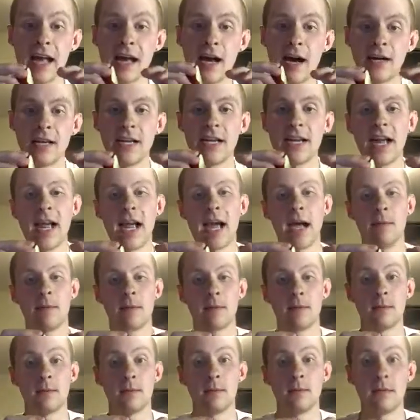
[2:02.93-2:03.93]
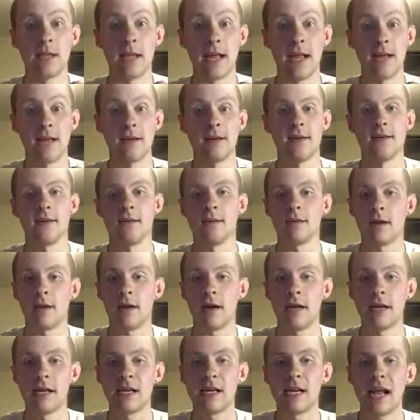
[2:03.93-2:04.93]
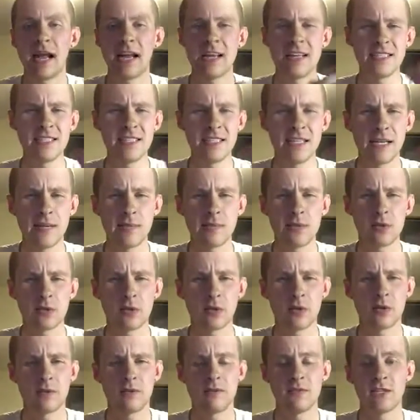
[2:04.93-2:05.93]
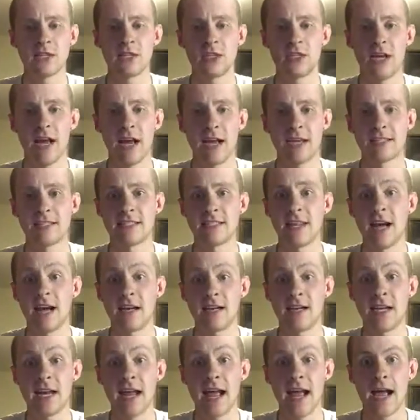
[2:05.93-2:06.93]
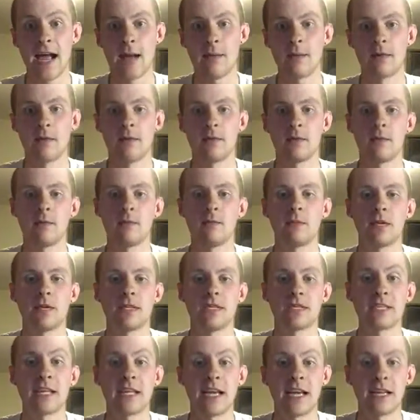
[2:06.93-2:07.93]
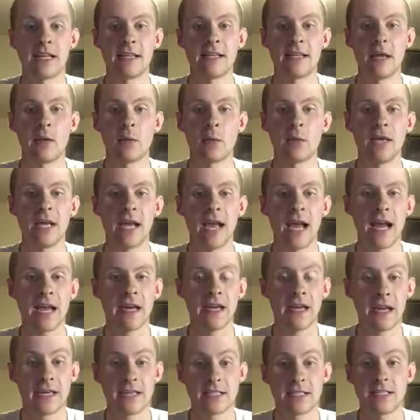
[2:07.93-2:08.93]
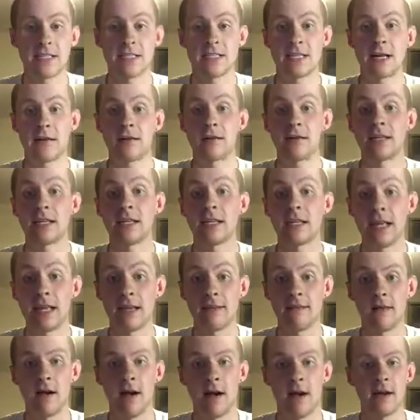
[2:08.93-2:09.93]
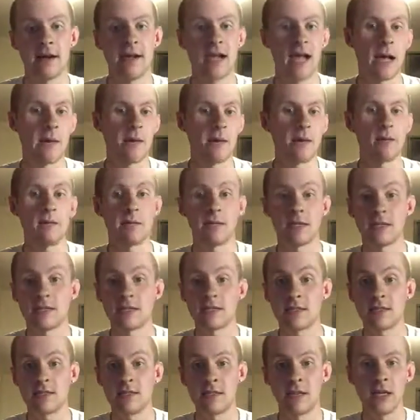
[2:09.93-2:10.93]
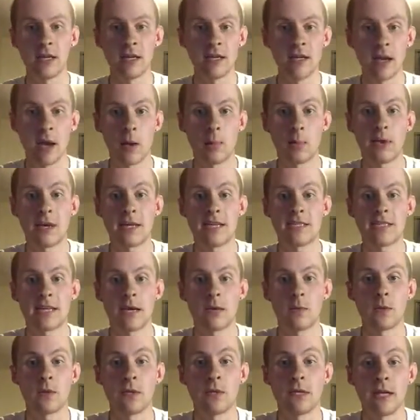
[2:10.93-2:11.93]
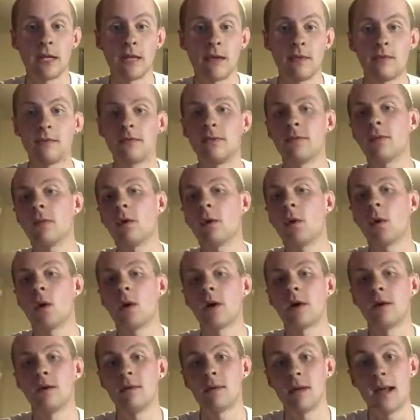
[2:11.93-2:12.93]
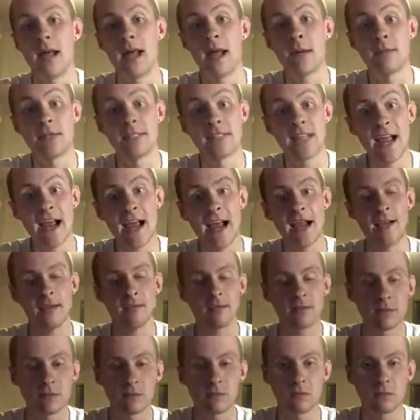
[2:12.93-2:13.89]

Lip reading: uninhabitable land. Alright, and as the name sort of suggests, uninhabitable means land that we can't necessarily live on. Habit means a place that we live, or a habitat